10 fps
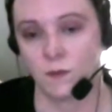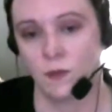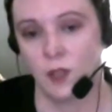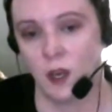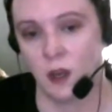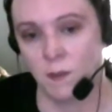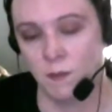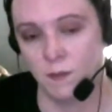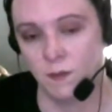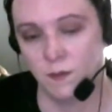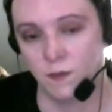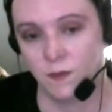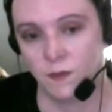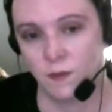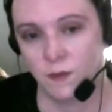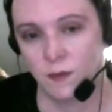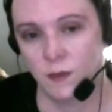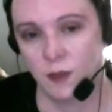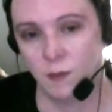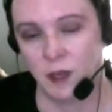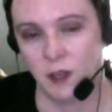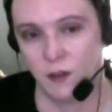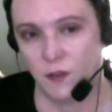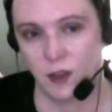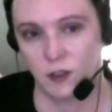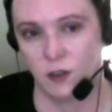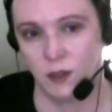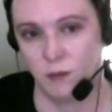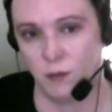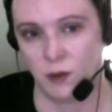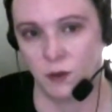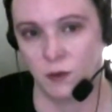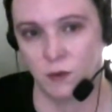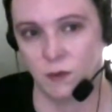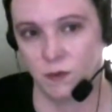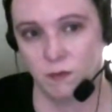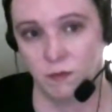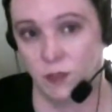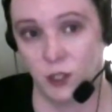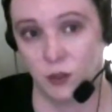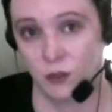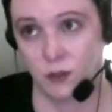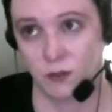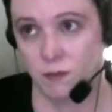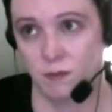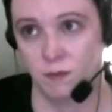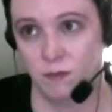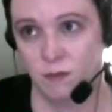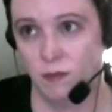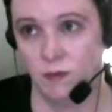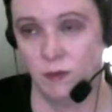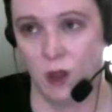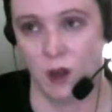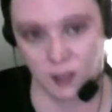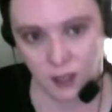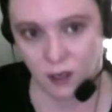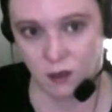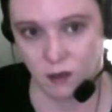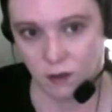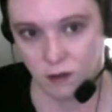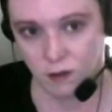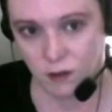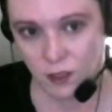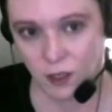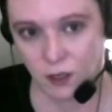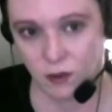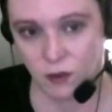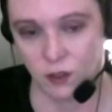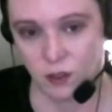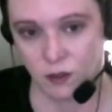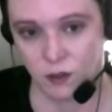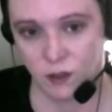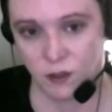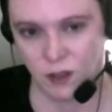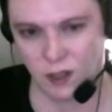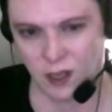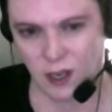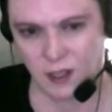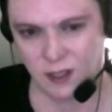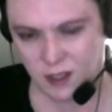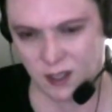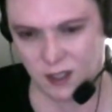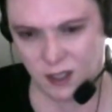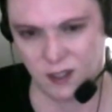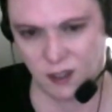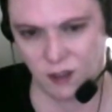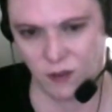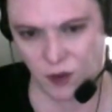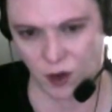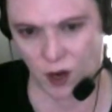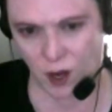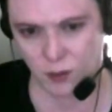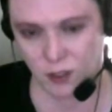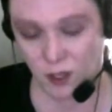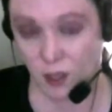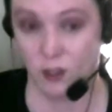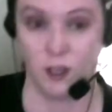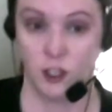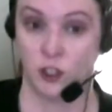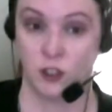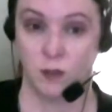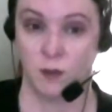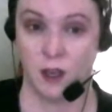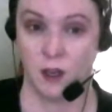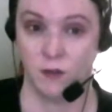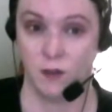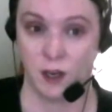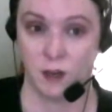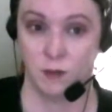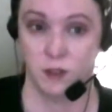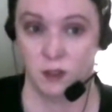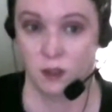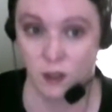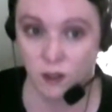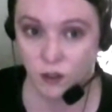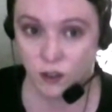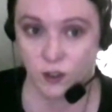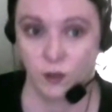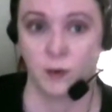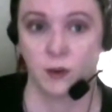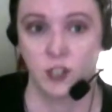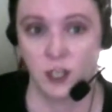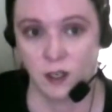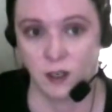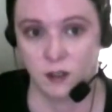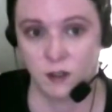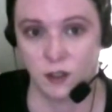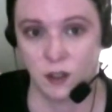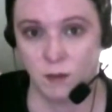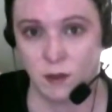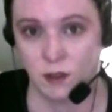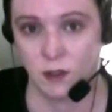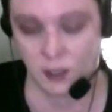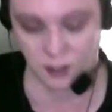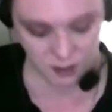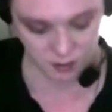Um, but at a faster tempo, you're locked in. There's in a sense fewer options unless you're some kind of damned super genius or something like.